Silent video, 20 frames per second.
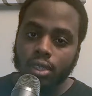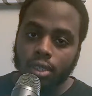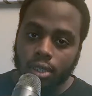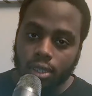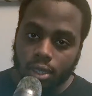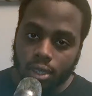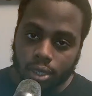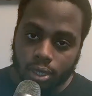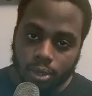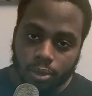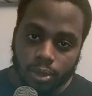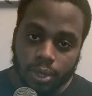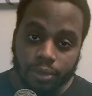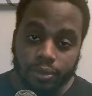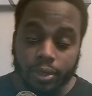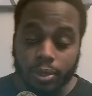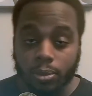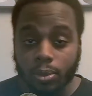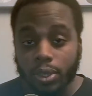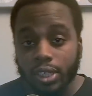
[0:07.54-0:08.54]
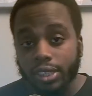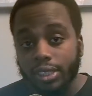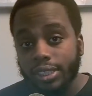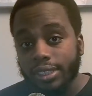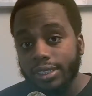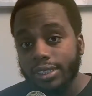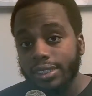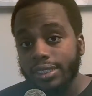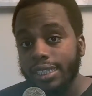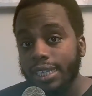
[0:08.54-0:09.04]
Hello everyone,
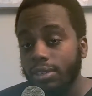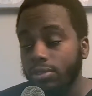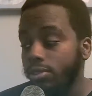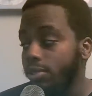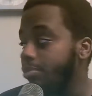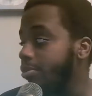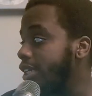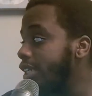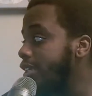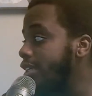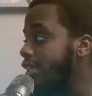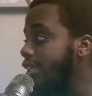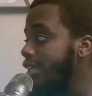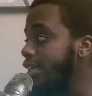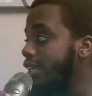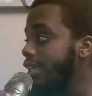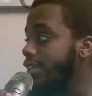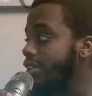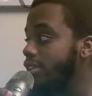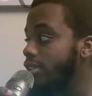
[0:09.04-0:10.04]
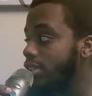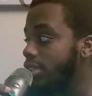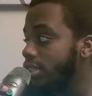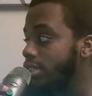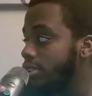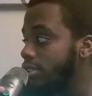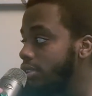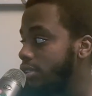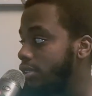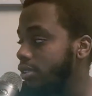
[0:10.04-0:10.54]
this is Alkabeer, the
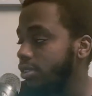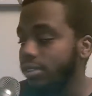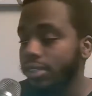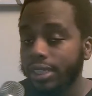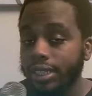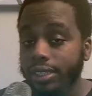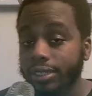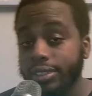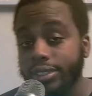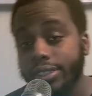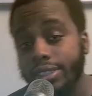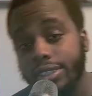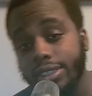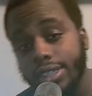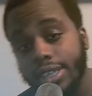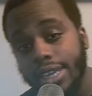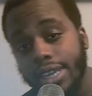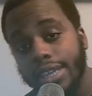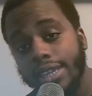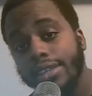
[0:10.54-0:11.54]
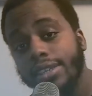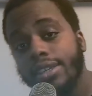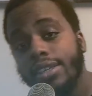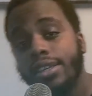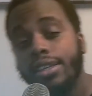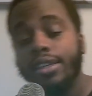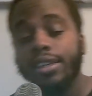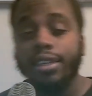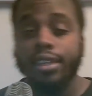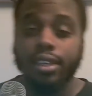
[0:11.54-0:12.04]
analyst, and today
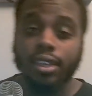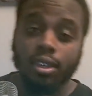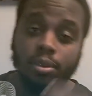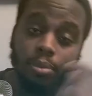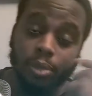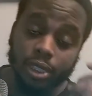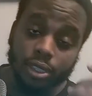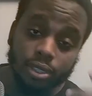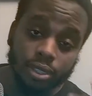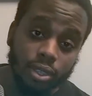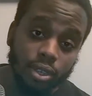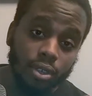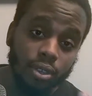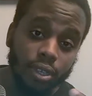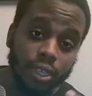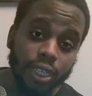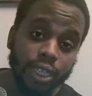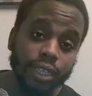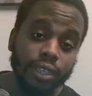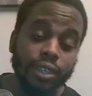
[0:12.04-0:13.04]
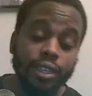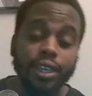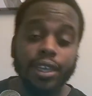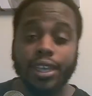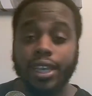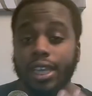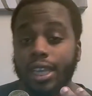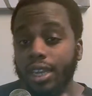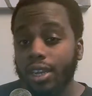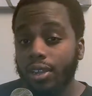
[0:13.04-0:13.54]
I'll be talking the
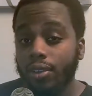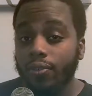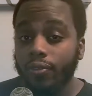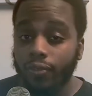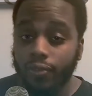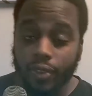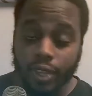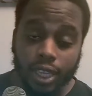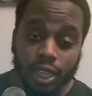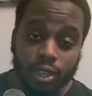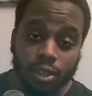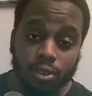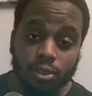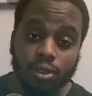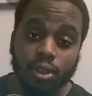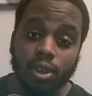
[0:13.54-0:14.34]
NFL